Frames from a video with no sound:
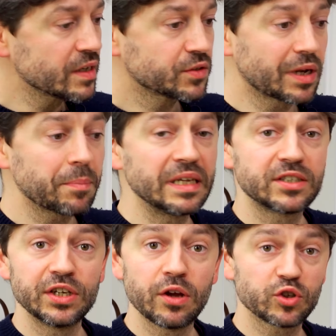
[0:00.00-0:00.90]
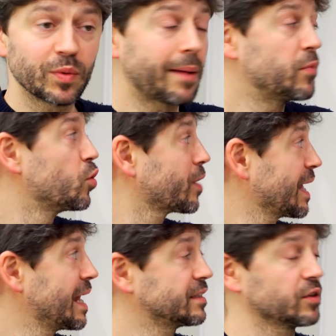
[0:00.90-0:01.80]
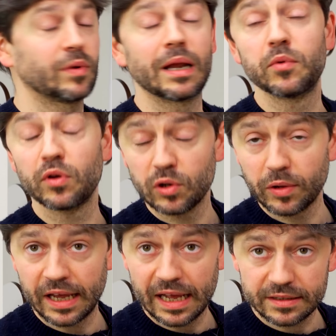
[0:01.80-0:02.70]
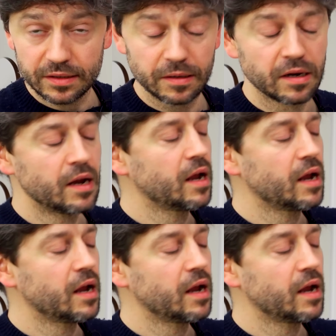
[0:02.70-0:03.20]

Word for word: So that means she knows when I'm looking at her, when I'm not looking at her.